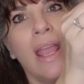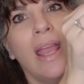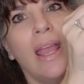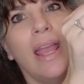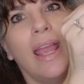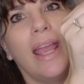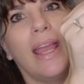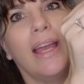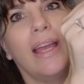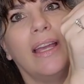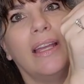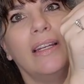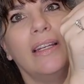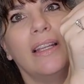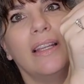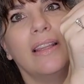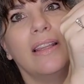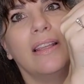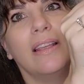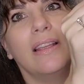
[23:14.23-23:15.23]
and
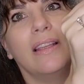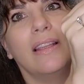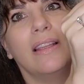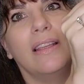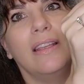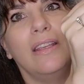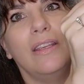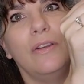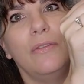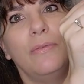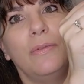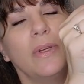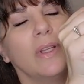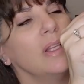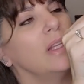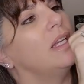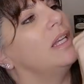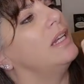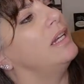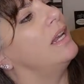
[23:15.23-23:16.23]
you fill
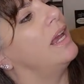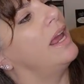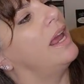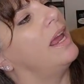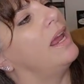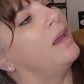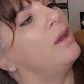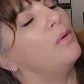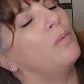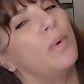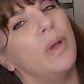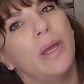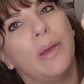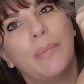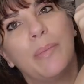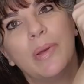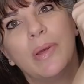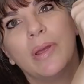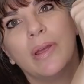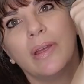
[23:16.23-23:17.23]
in a
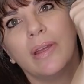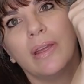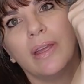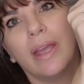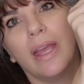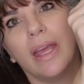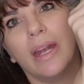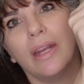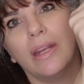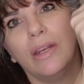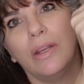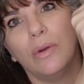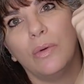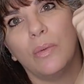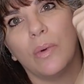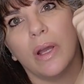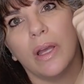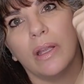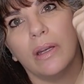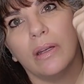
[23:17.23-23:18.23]
whip and a new
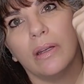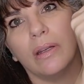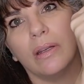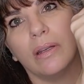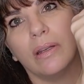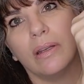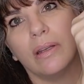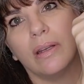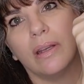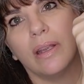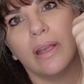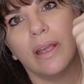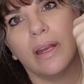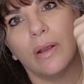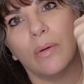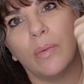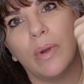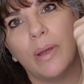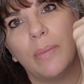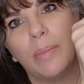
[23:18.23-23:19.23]
one, and
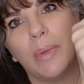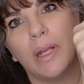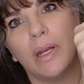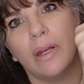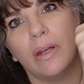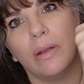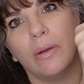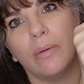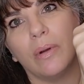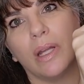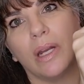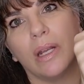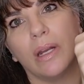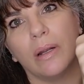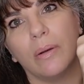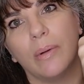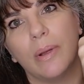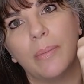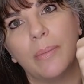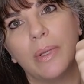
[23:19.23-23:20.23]
a whip and a new one, and
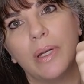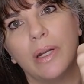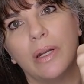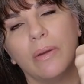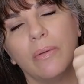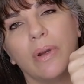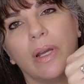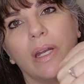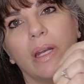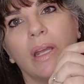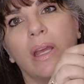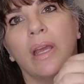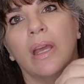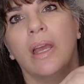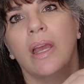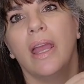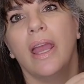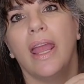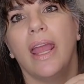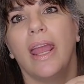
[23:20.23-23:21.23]
a whip and a new one.
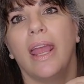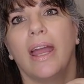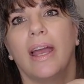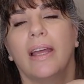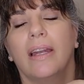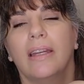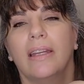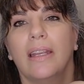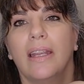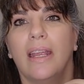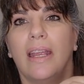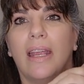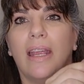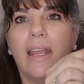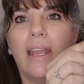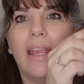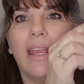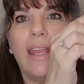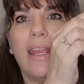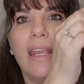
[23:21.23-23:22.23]
And
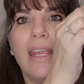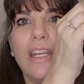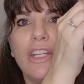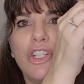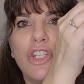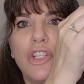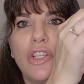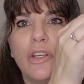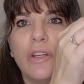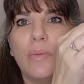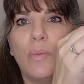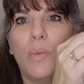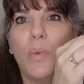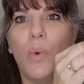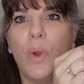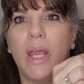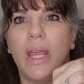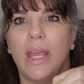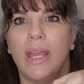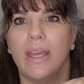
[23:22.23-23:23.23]
each
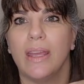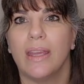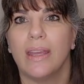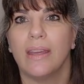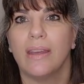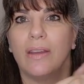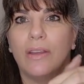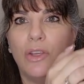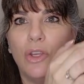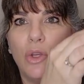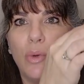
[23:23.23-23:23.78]
week you